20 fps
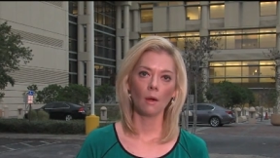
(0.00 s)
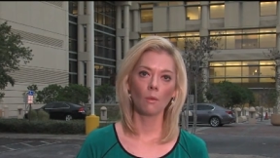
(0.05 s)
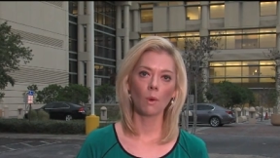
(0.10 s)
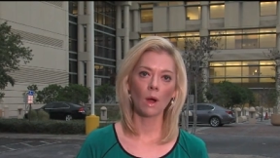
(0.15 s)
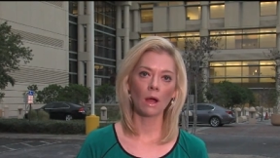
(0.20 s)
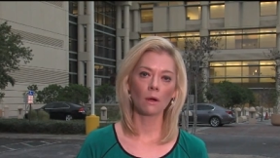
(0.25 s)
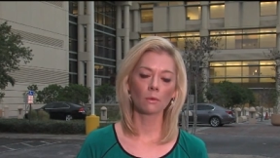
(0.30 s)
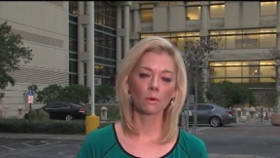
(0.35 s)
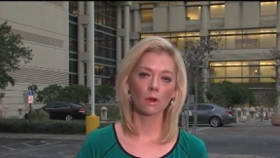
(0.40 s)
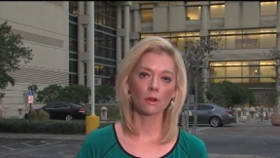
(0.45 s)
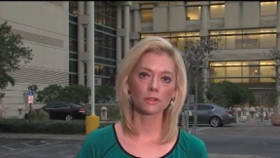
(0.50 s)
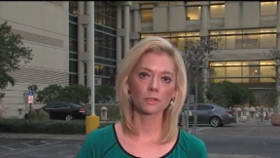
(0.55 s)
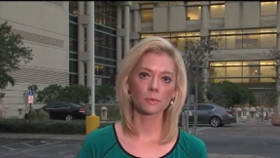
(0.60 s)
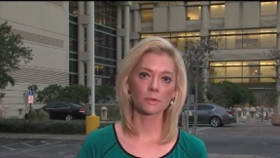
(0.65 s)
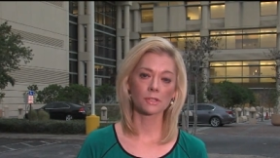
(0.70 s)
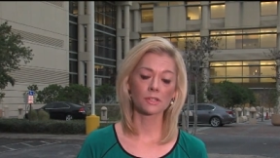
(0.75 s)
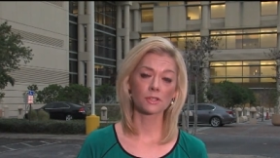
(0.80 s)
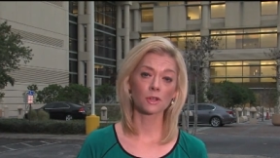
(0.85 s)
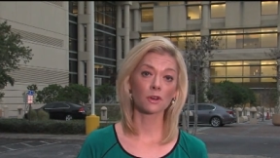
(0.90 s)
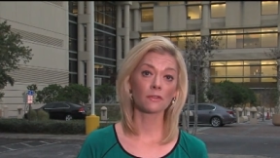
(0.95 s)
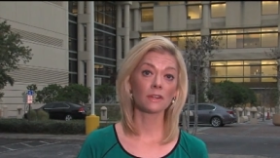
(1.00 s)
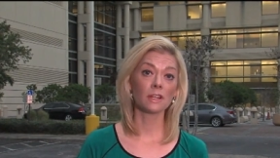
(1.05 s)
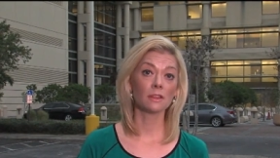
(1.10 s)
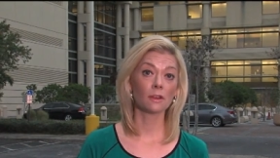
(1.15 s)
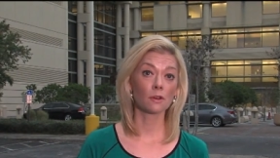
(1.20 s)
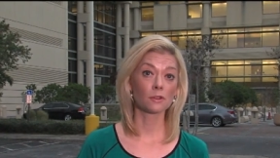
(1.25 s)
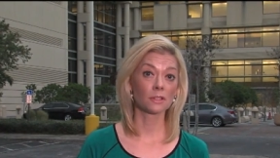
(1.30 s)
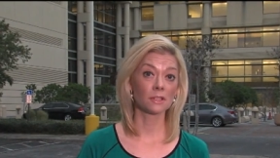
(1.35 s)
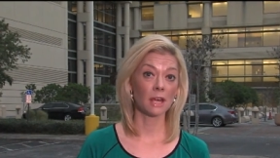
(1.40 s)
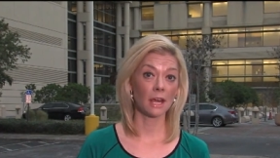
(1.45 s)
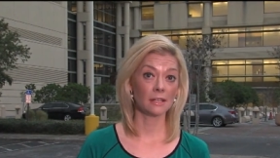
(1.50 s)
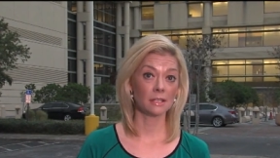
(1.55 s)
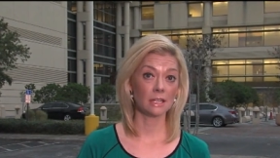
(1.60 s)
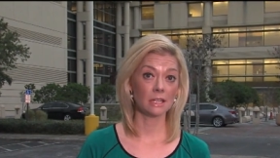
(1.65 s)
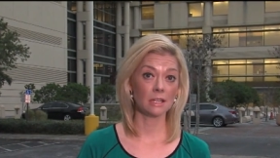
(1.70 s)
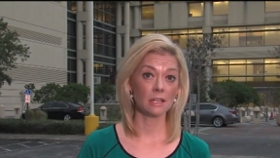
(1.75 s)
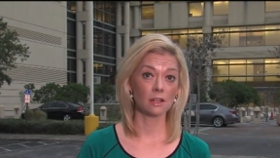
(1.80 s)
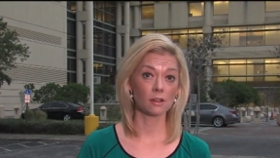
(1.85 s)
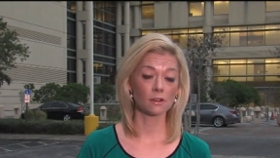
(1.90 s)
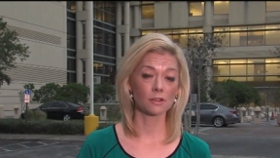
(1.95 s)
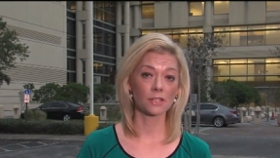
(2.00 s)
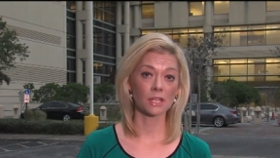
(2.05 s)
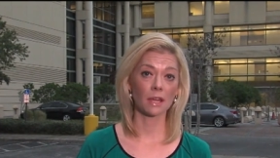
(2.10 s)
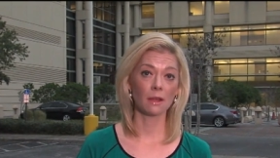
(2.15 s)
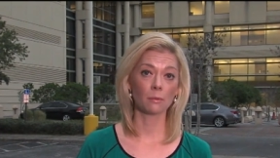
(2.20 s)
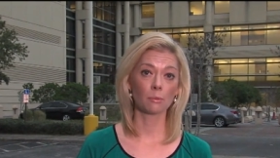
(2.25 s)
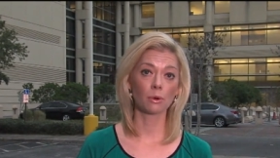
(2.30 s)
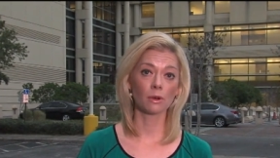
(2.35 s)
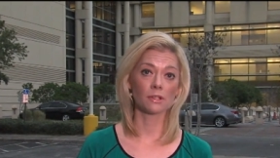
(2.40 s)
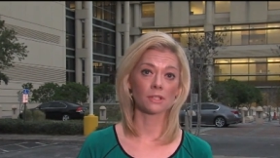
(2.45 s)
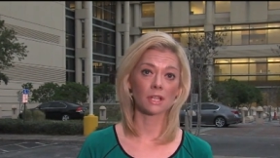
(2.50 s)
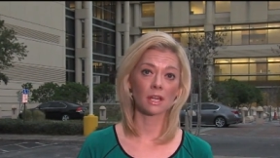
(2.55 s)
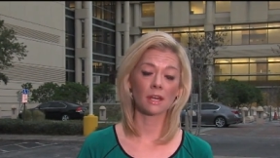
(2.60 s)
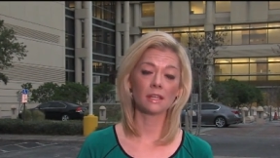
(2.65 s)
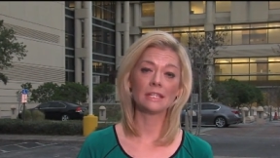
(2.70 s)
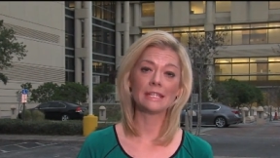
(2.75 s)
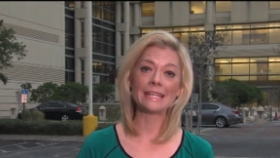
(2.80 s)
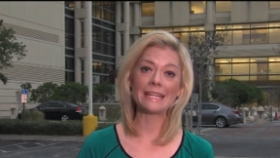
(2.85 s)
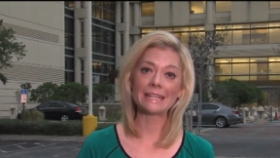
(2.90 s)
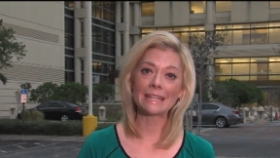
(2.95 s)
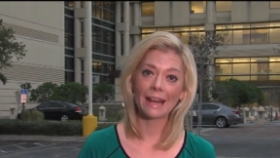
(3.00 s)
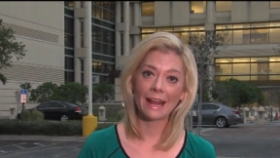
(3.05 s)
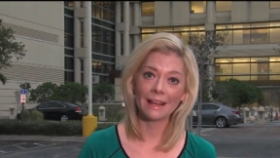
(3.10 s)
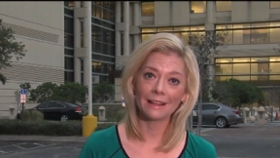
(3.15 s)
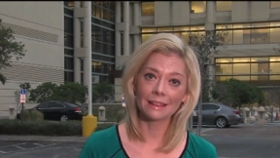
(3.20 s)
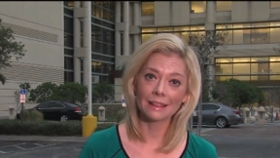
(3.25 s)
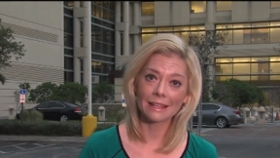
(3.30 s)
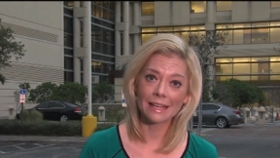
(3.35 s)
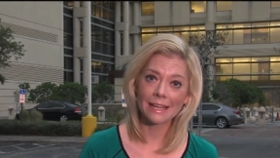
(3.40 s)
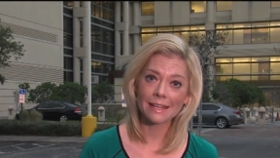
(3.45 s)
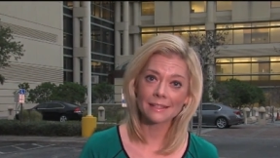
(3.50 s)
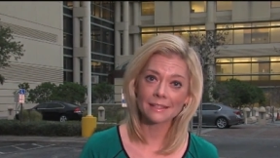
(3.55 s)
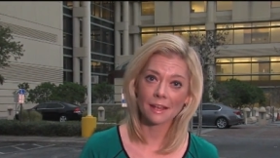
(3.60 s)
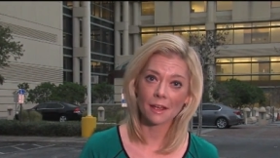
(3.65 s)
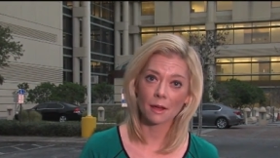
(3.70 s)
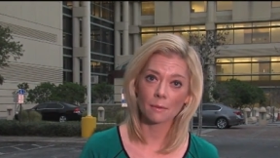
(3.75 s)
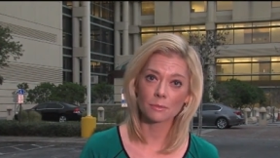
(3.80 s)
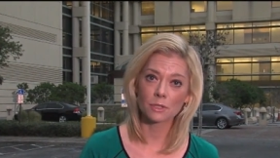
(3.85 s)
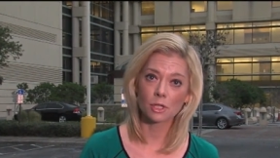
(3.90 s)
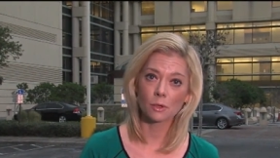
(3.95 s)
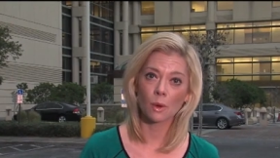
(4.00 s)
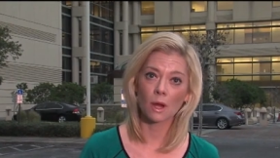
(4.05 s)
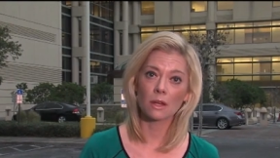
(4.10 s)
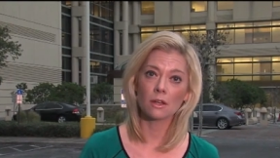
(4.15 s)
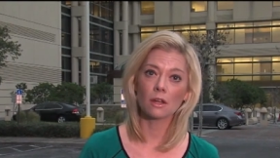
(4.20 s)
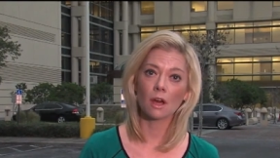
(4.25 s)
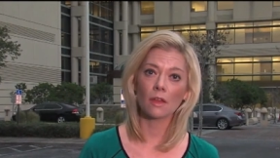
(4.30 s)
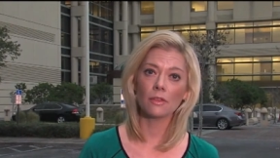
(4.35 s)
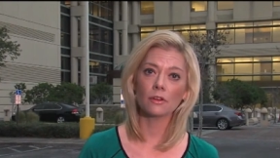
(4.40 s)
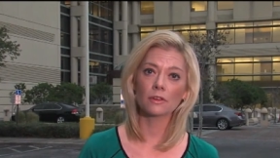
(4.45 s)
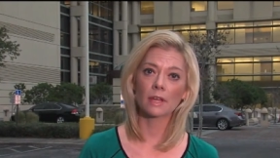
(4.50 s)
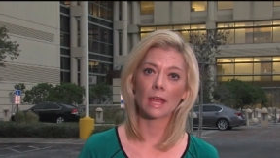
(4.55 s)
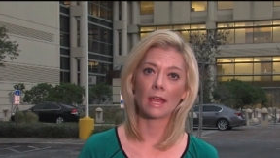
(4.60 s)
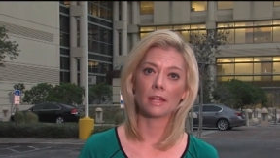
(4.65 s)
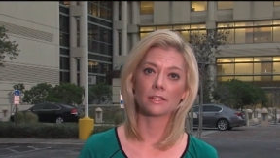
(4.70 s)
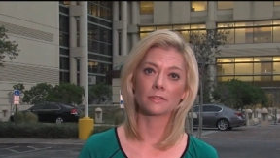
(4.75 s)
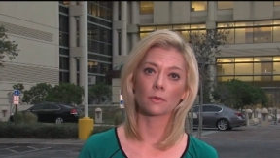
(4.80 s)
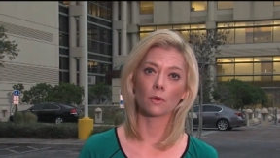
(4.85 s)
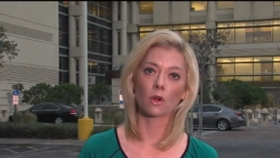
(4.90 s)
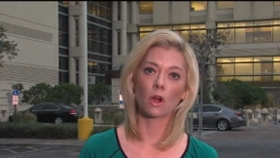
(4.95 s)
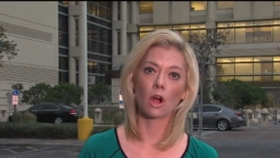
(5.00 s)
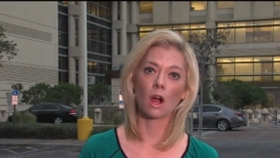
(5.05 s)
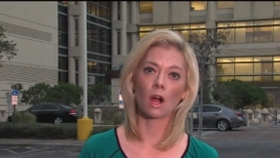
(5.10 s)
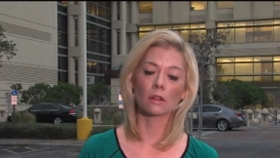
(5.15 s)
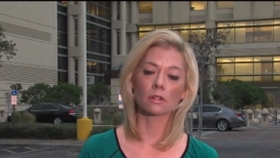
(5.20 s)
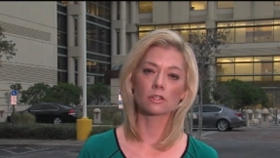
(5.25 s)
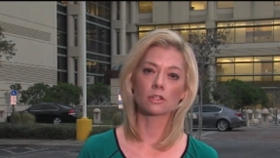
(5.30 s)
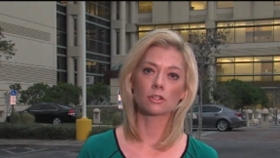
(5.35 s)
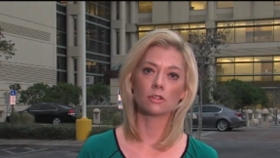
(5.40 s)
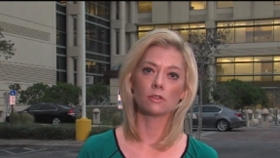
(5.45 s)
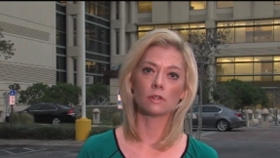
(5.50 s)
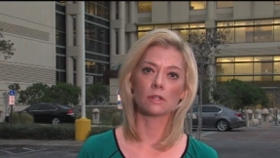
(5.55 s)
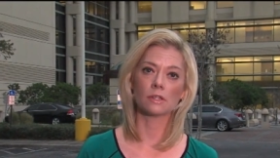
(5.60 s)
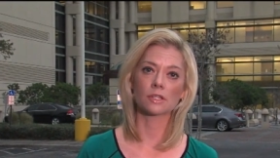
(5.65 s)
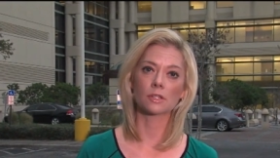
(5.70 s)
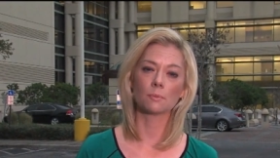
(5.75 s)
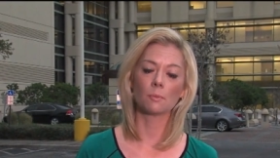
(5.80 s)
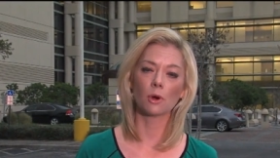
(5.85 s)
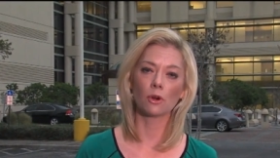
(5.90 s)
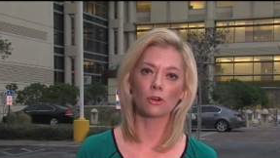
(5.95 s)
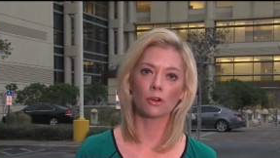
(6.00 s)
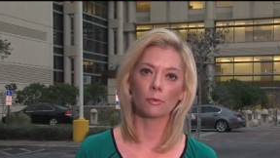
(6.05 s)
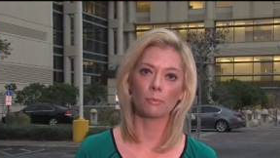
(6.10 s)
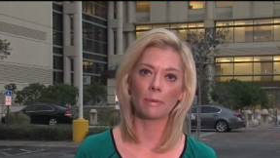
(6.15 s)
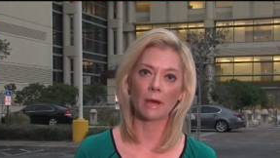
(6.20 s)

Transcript: And while Rowles was serving those 19 years in prison, DNA linked him to another Gainesville college student's murder.